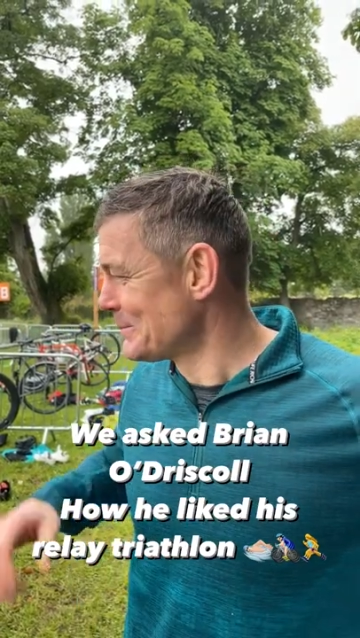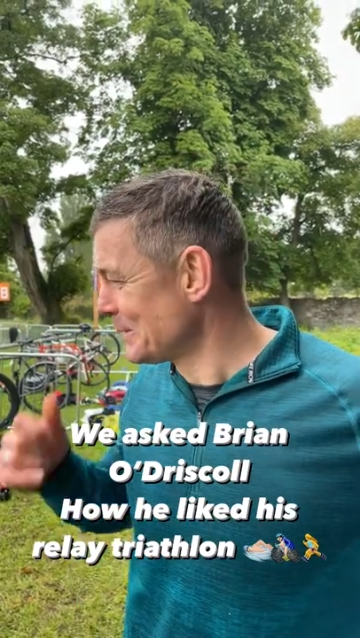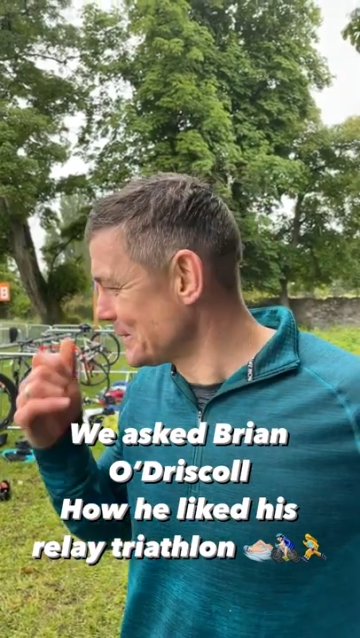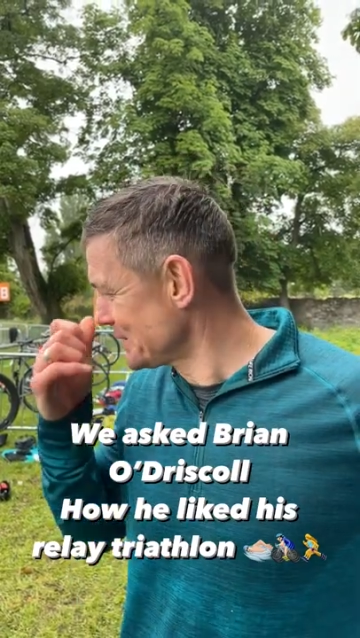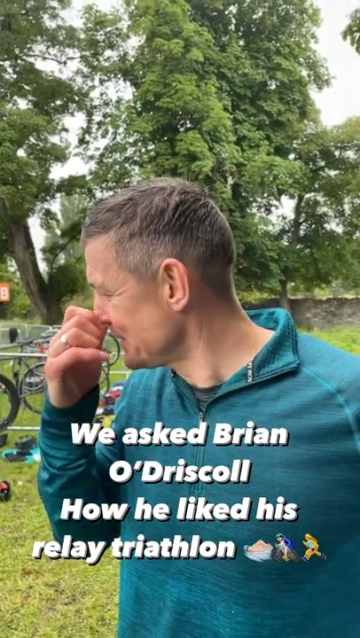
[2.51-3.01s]

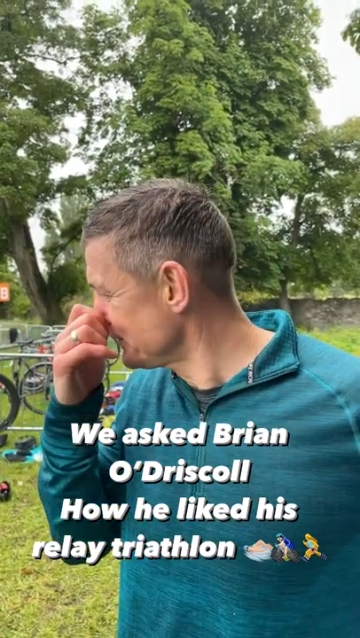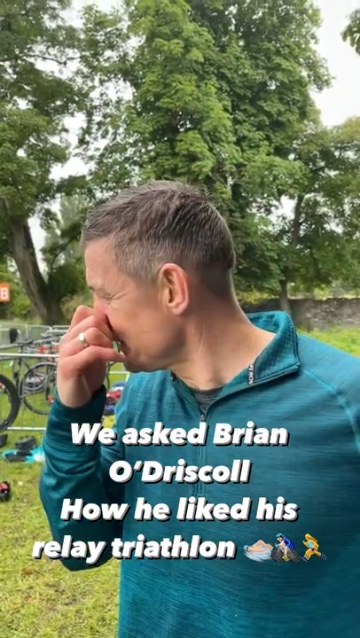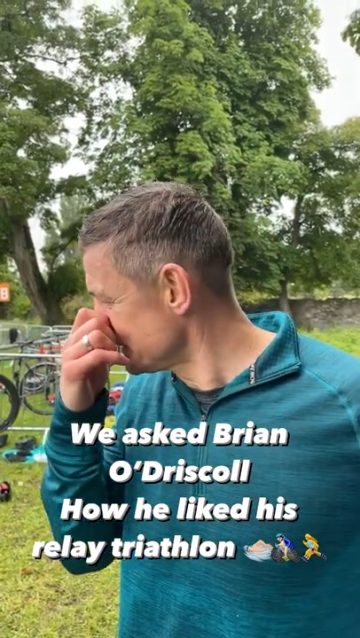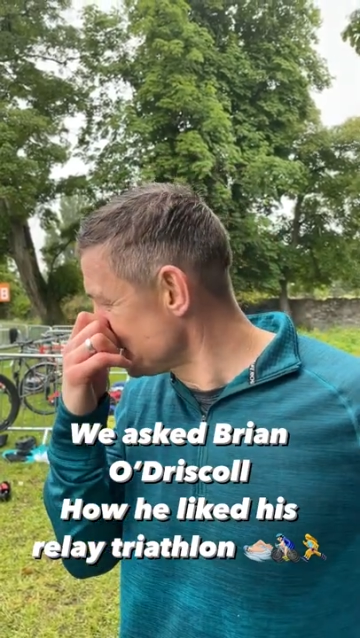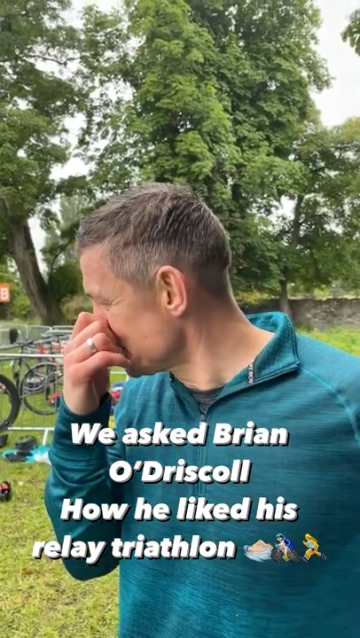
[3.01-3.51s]
but
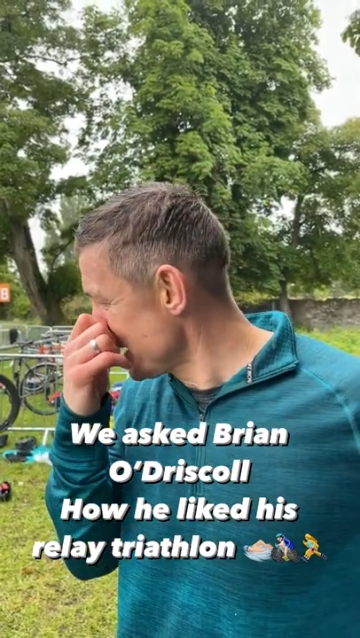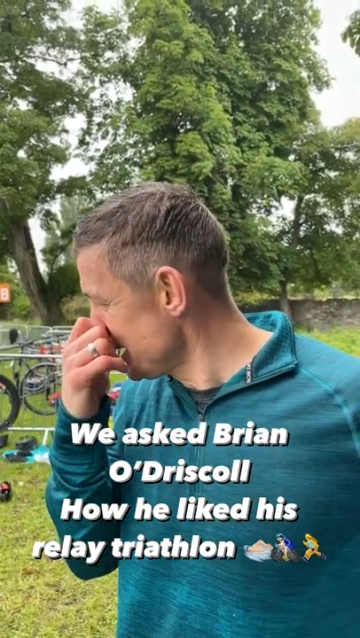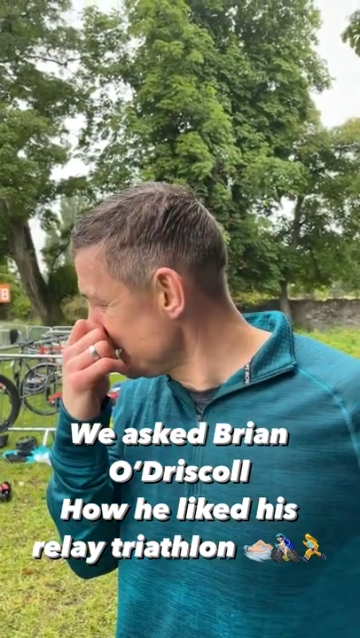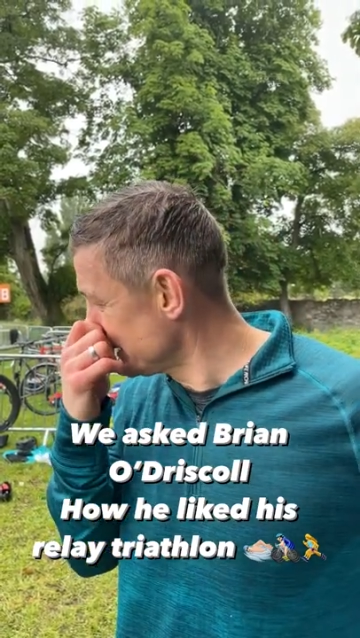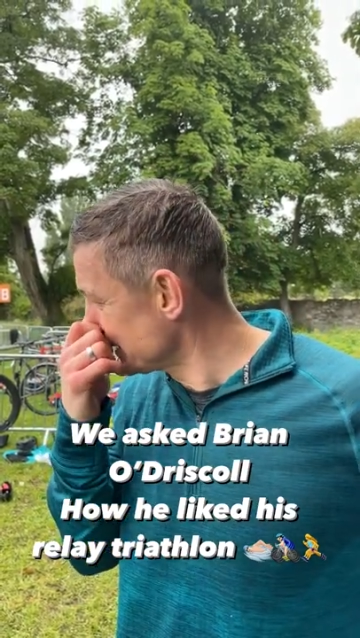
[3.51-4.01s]
felt
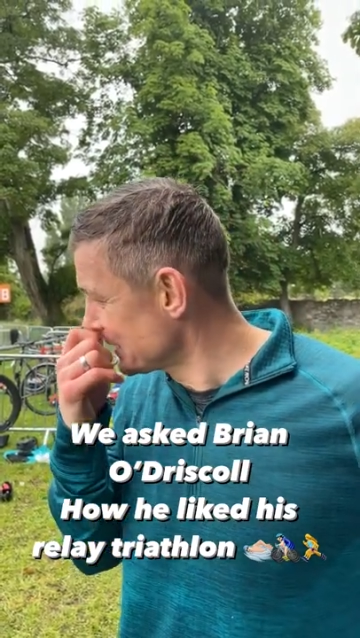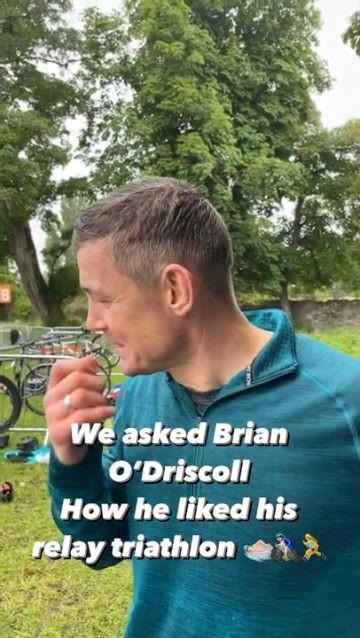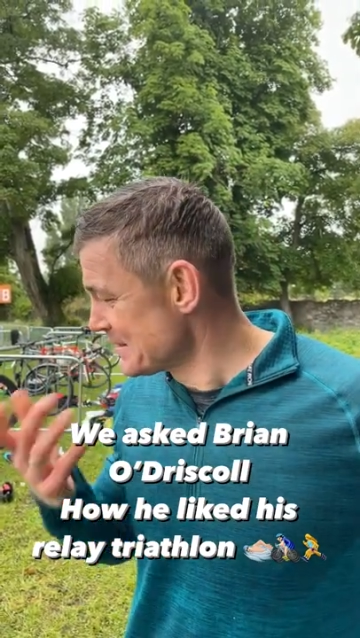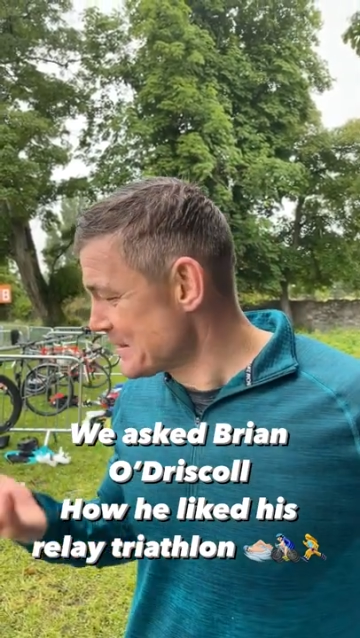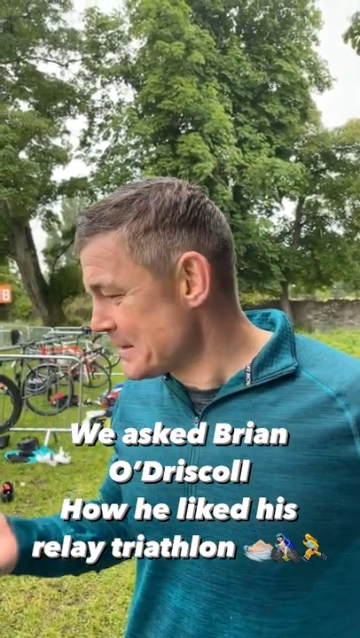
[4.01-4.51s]
okay.
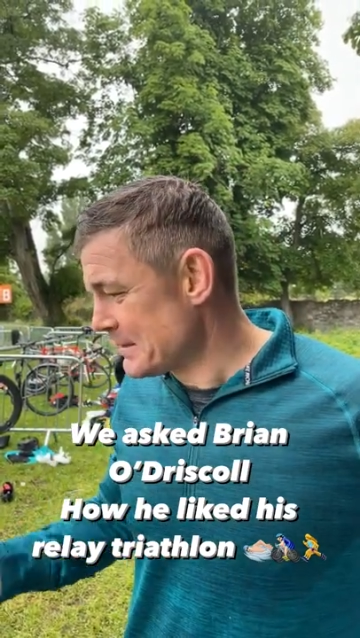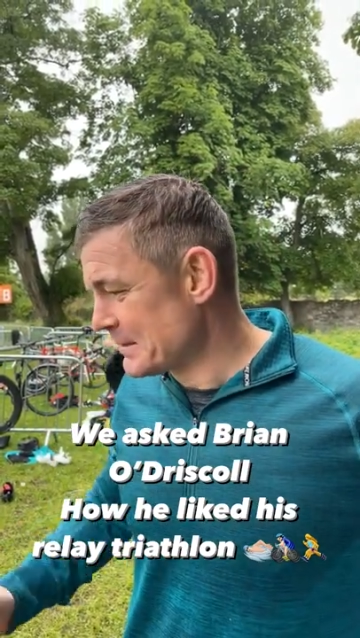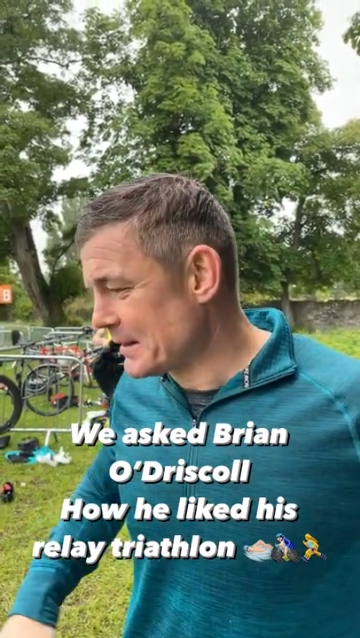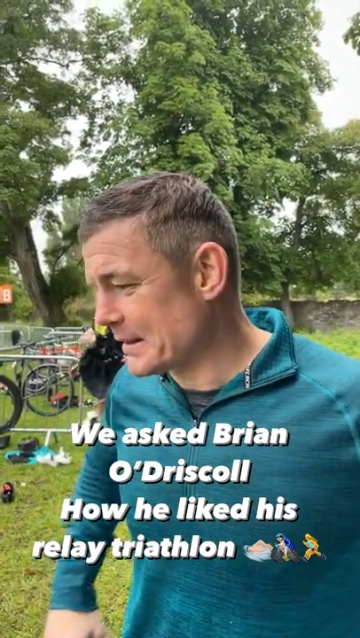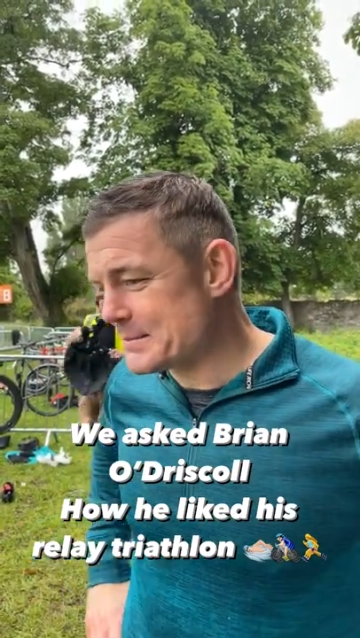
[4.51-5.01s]

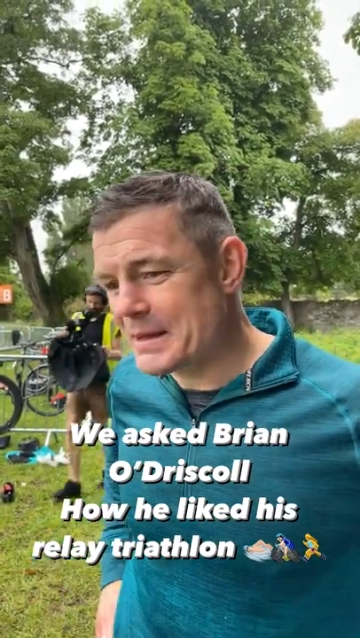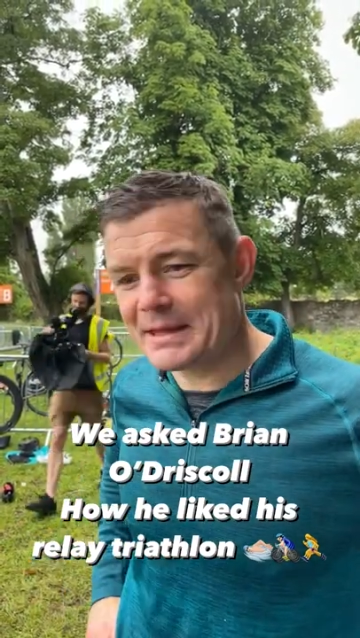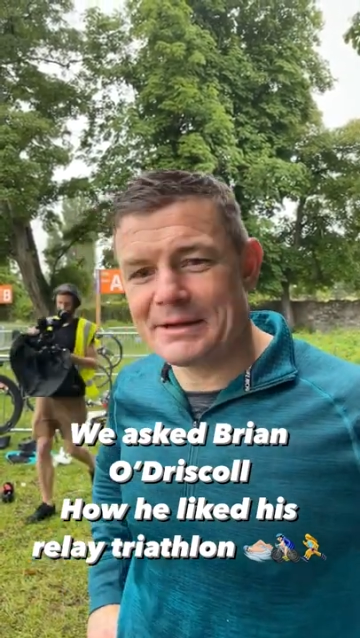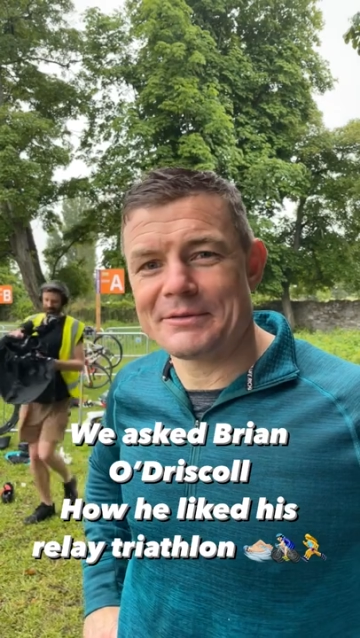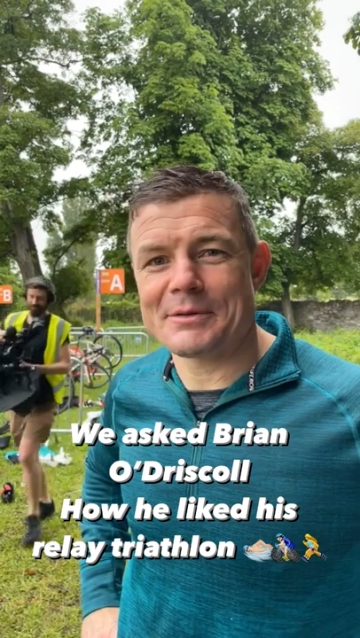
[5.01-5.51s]
Like
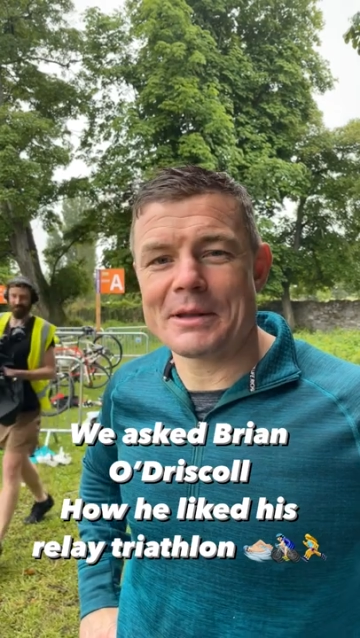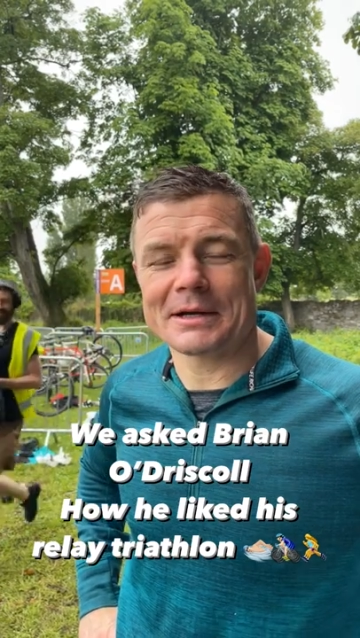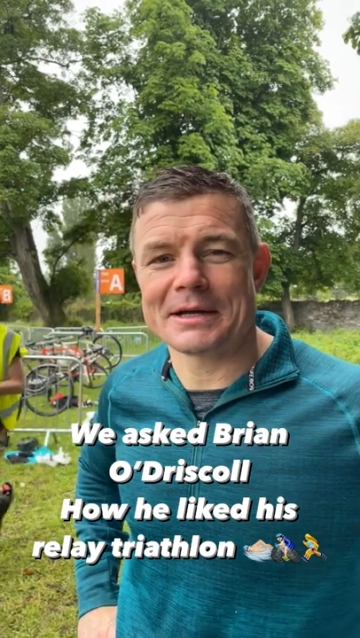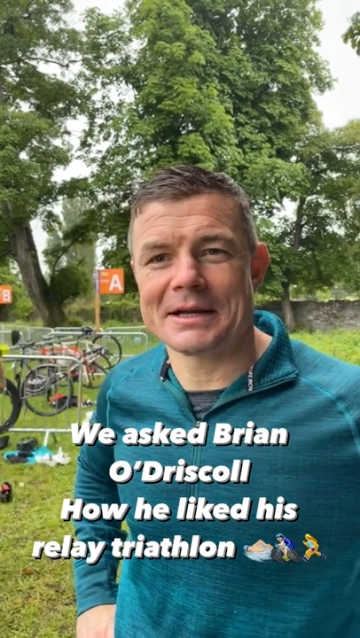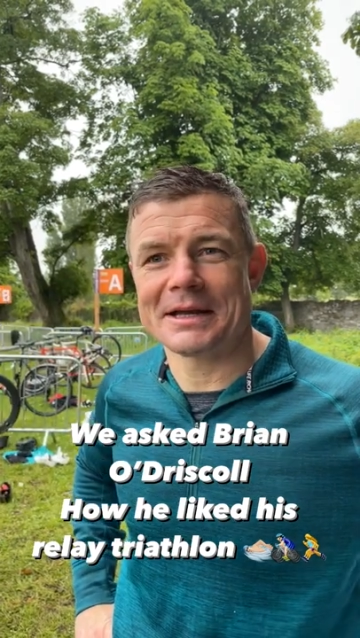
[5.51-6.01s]
manky enough
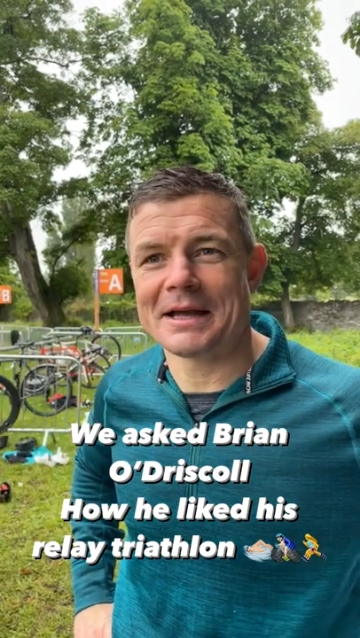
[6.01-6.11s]
weather.